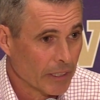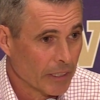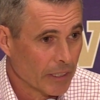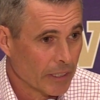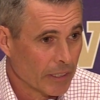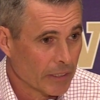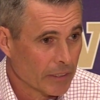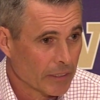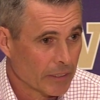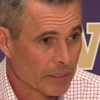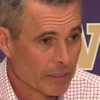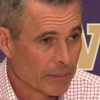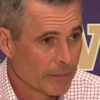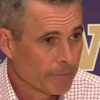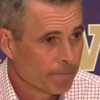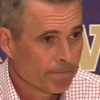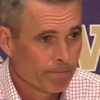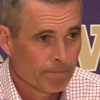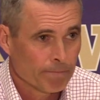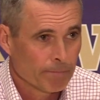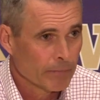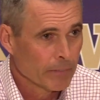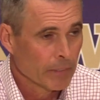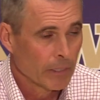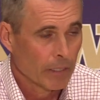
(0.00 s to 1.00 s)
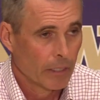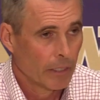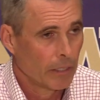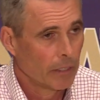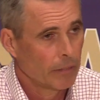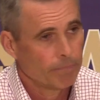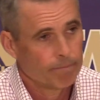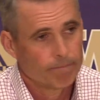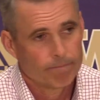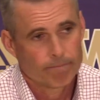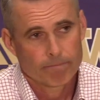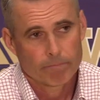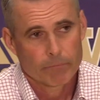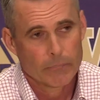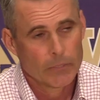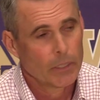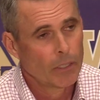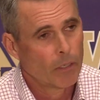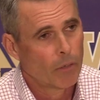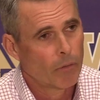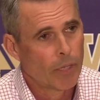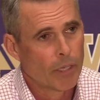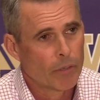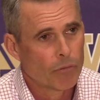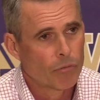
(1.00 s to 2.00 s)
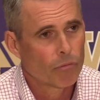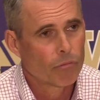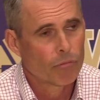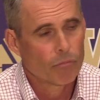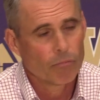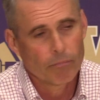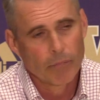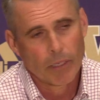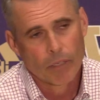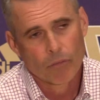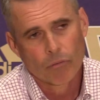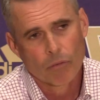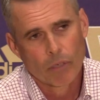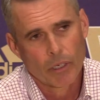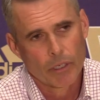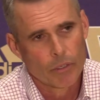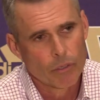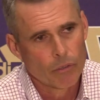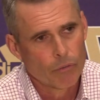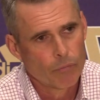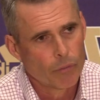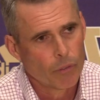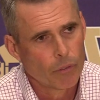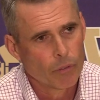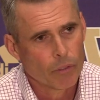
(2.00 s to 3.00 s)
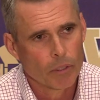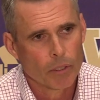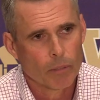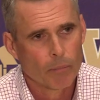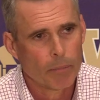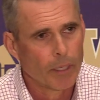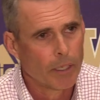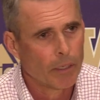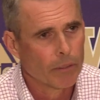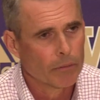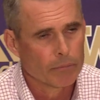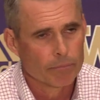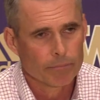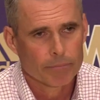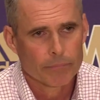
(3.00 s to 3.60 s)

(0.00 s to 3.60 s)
And it's, and you know, that's what I do feel good about,